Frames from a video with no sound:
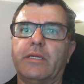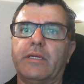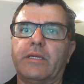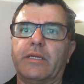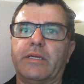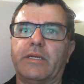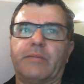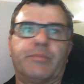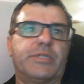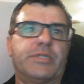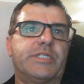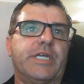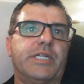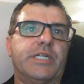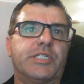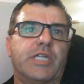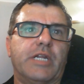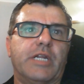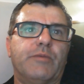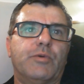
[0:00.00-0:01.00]
it
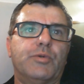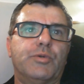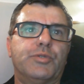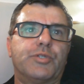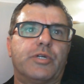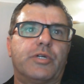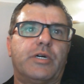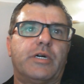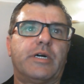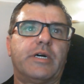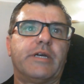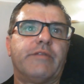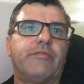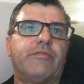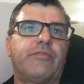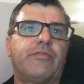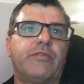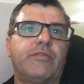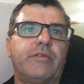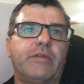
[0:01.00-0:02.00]
potentially will
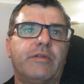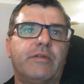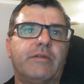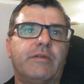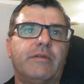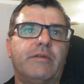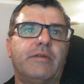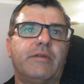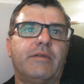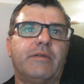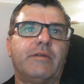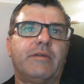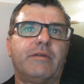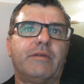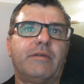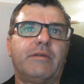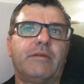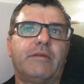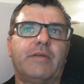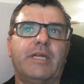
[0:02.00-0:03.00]
drive
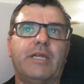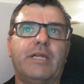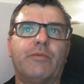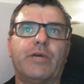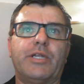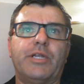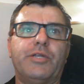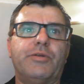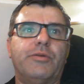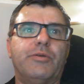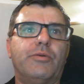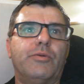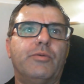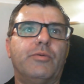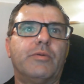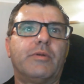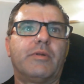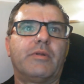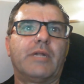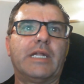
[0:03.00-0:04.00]
anyone you
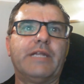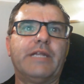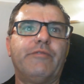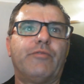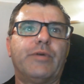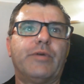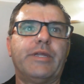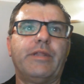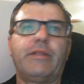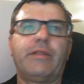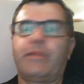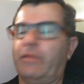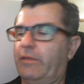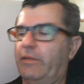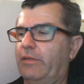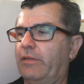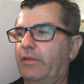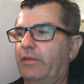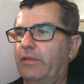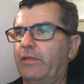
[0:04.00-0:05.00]
live with
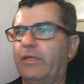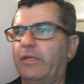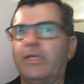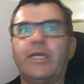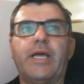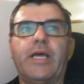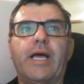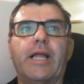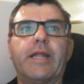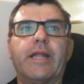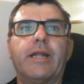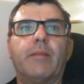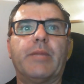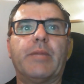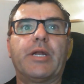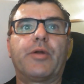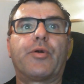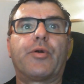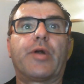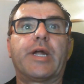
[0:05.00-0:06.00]
a little
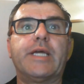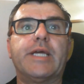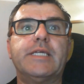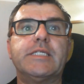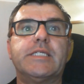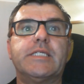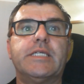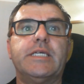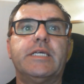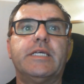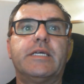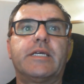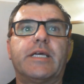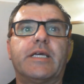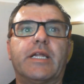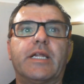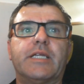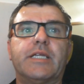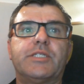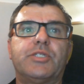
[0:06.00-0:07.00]
bit crazy
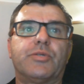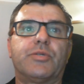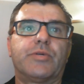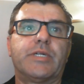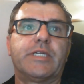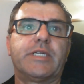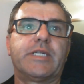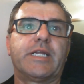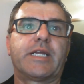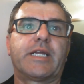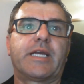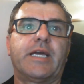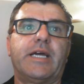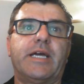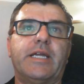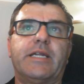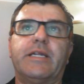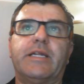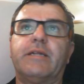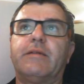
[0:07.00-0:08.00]
unless you're in a
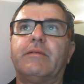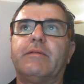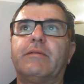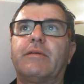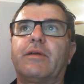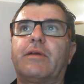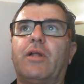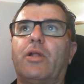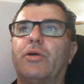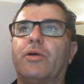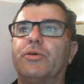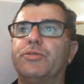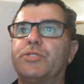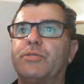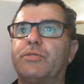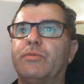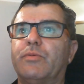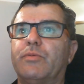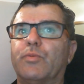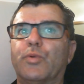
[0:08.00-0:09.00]
dedicated closed
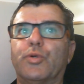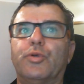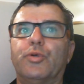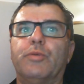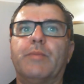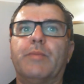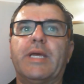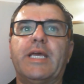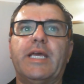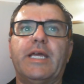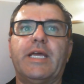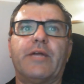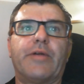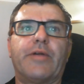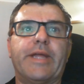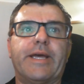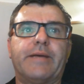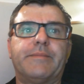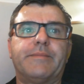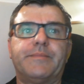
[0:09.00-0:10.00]
room area.